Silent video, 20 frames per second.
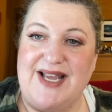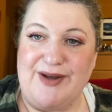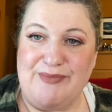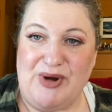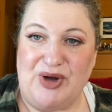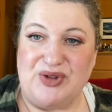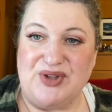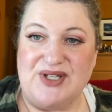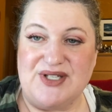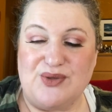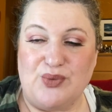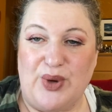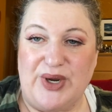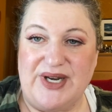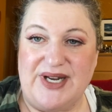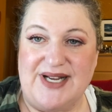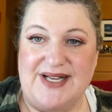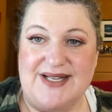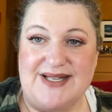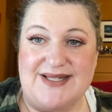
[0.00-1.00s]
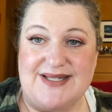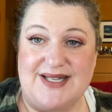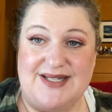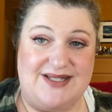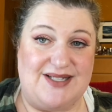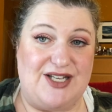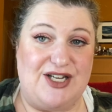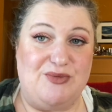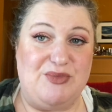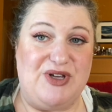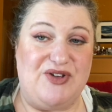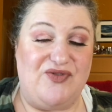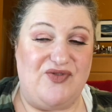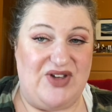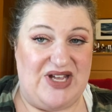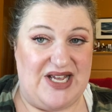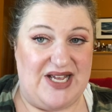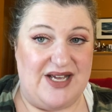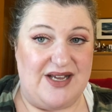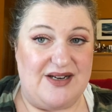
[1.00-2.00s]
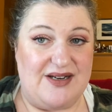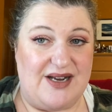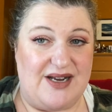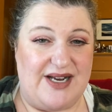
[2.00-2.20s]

about this one is it's gonna be vegan.